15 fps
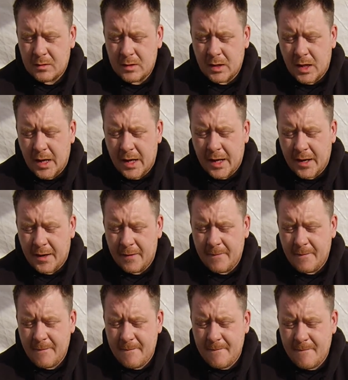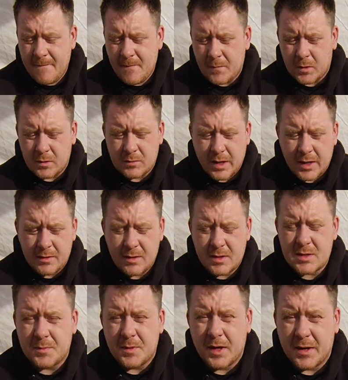Well, yeah, that's
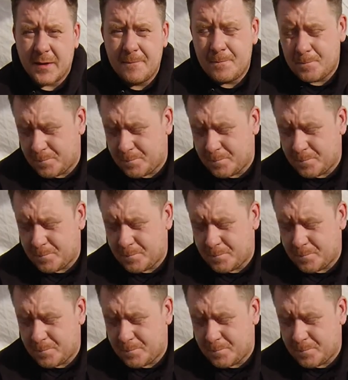about it.